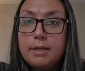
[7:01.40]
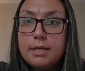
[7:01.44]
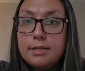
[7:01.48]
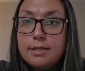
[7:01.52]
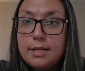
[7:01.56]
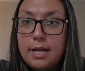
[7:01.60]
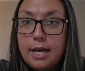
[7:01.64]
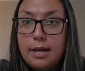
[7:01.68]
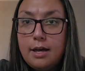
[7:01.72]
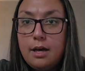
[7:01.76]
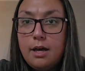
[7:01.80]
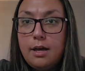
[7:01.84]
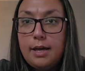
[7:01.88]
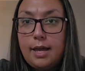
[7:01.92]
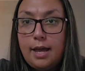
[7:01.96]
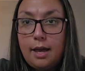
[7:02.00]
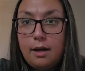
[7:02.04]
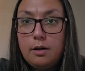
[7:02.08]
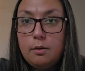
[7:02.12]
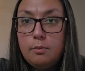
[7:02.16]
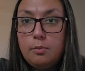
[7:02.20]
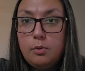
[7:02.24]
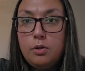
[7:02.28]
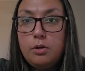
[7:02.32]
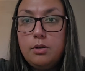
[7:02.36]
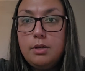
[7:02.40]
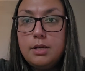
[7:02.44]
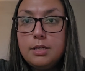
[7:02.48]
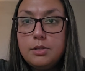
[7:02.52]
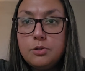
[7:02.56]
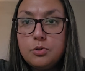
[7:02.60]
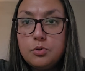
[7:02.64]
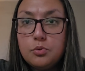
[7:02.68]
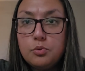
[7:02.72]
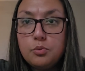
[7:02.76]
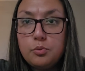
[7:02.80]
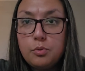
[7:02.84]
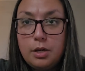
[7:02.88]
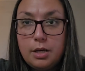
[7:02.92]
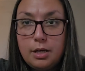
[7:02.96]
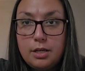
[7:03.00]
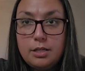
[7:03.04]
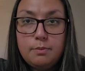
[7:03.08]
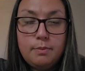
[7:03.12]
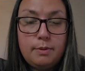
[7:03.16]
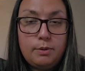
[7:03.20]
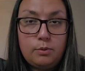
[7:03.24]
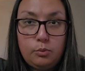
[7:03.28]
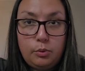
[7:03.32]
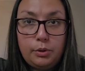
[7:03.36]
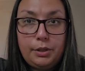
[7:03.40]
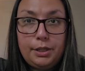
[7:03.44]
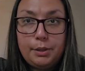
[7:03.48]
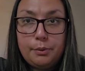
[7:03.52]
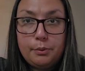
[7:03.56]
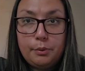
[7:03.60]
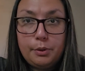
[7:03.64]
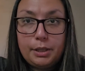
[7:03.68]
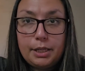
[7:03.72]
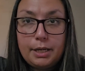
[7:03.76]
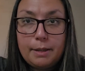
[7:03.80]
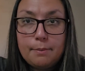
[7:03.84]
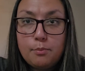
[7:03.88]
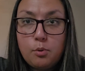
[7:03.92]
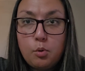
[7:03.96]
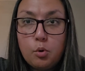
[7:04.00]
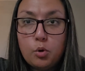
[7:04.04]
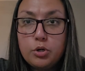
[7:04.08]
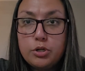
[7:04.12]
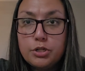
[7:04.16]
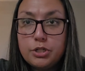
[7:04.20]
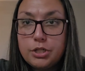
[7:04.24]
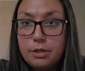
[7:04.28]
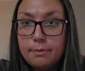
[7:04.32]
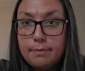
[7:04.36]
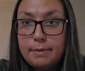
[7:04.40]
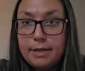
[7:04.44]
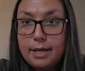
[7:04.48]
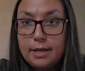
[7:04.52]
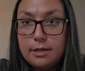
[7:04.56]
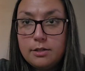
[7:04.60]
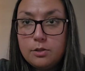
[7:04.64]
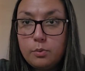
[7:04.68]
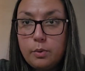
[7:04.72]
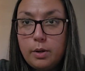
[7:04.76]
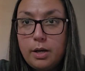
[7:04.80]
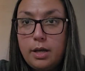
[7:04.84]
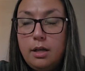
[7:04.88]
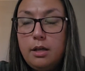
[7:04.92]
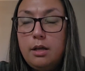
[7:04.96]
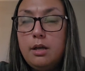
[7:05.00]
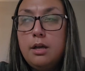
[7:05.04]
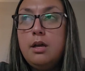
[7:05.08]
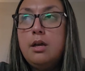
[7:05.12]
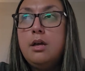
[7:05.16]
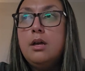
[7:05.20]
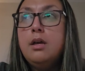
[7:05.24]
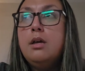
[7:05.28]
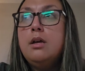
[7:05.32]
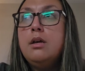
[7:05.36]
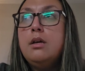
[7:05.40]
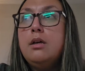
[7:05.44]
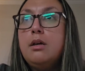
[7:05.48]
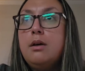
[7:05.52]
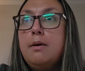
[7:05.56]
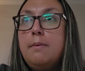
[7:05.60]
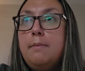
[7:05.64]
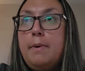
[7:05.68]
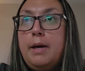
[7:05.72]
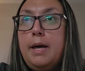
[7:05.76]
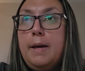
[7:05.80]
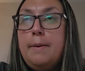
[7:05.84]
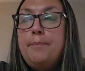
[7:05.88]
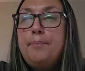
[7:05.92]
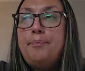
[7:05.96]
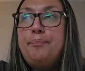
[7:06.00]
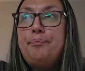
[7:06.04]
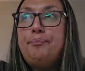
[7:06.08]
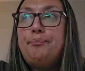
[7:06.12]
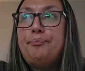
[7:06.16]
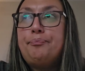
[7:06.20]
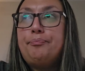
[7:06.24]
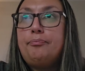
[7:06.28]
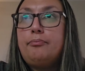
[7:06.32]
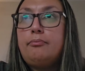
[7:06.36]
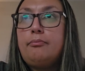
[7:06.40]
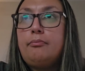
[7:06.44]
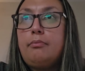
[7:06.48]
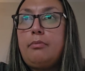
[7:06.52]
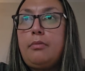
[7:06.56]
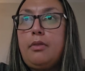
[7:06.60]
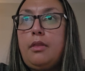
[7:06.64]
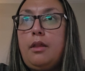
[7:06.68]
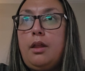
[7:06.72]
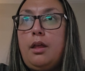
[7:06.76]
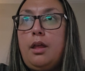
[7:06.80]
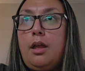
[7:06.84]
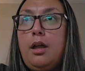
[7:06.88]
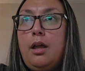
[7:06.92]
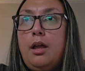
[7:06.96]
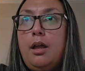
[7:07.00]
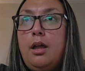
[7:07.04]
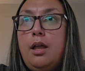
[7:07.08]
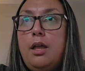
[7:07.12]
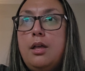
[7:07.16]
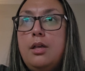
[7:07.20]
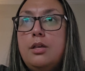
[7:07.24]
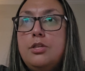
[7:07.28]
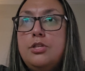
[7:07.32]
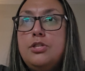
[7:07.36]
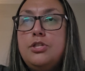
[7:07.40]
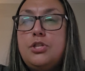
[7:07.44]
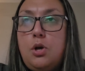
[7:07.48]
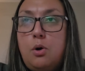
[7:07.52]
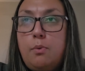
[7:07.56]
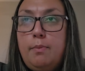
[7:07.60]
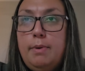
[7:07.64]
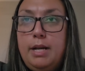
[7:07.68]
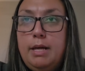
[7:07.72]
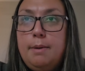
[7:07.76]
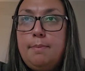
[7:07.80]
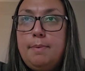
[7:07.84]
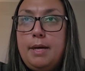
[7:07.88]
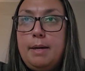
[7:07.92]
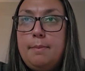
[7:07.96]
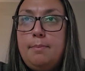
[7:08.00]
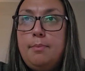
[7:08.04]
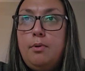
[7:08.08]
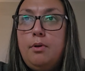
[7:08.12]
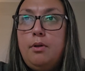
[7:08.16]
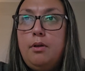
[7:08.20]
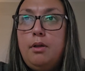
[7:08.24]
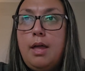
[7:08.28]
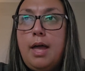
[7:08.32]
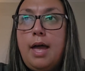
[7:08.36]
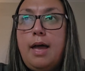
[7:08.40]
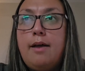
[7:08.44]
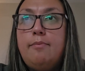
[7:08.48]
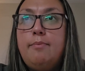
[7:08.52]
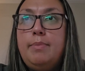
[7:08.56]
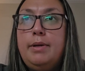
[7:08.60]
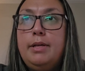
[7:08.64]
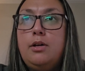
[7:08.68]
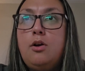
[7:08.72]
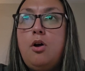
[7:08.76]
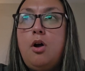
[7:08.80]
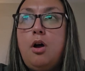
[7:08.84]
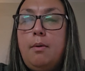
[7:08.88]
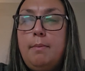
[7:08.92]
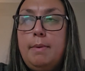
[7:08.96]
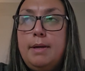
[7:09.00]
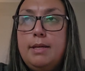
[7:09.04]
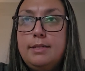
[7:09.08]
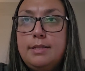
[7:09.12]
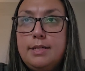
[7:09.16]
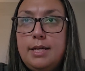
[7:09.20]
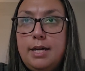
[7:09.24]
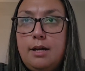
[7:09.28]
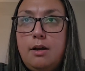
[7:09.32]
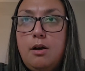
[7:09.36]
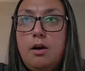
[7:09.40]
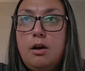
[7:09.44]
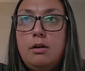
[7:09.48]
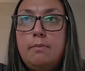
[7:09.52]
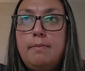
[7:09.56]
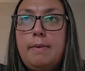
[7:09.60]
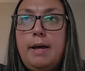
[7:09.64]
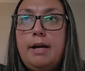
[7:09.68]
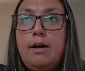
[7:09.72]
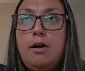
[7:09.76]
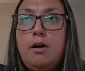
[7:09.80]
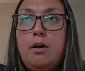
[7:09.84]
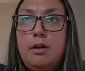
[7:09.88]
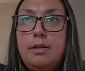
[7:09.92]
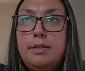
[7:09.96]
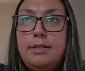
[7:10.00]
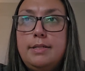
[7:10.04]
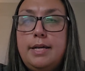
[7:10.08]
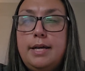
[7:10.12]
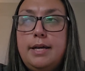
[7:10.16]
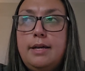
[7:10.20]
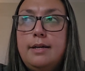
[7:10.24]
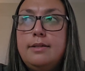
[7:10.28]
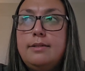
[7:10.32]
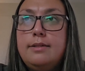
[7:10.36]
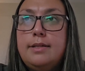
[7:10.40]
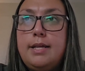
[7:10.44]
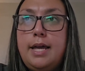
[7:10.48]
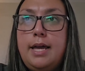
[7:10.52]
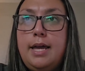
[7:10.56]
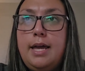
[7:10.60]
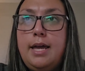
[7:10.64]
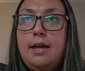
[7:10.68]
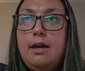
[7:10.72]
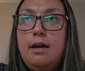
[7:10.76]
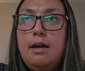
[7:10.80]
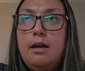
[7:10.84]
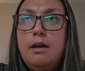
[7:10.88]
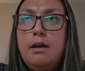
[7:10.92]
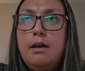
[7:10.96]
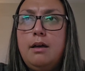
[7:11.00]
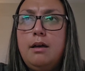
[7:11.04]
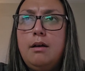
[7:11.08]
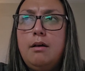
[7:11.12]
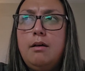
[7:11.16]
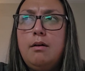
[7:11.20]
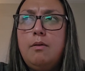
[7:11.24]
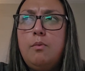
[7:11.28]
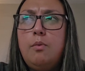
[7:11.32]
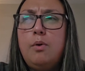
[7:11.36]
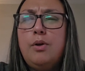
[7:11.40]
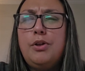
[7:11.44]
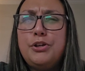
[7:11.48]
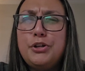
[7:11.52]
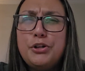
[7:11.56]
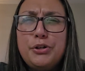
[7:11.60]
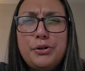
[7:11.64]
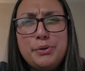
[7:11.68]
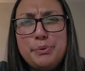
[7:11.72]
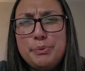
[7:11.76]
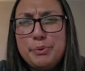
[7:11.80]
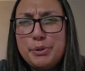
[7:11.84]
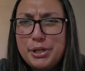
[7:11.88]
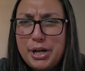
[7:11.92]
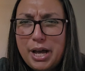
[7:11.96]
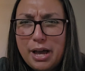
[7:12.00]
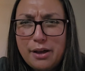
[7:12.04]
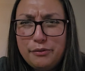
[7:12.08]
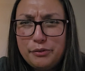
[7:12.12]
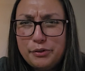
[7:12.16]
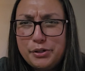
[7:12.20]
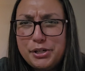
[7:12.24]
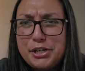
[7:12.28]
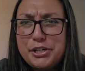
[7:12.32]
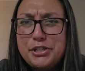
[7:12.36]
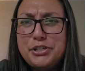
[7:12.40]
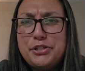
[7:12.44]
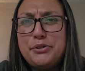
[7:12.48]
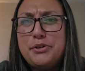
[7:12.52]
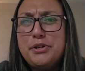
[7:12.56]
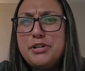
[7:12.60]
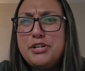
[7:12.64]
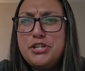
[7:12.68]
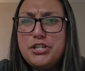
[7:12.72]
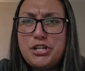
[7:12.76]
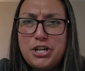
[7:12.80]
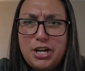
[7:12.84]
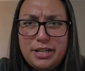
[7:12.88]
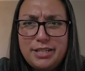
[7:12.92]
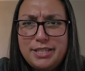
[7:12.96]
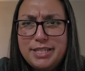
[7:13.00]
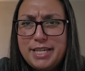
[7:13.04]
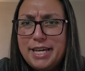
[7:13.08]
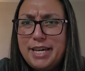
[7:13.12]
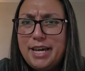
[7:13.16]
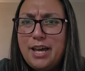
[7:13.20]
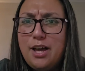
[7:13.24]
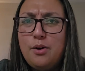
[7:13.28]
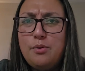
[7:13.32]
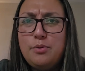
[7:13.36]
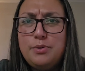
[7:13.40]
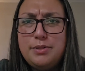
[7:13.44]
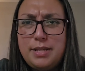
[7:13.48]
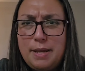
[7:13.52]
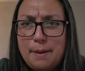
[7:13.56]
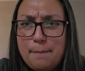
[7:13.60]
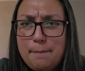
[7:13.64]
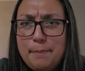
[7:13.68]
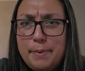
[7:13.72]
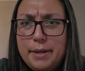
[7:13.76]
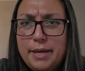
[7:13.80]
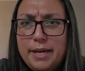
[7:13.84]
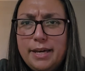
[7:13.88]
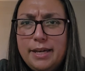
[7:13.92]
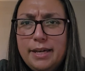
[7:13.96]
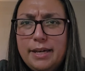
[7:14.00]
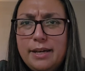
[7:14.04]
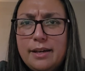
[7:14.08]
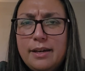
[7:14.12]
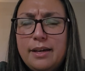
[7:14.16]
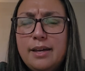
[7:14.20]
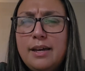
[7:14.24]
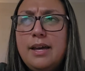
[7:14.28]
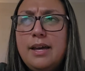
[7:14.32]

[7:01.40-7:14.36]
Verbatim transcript: me stay accountable is has been really, really important to me as well. But so many people have been commenting on my content saying, well, you're in recovery and you're injecting Ozempic.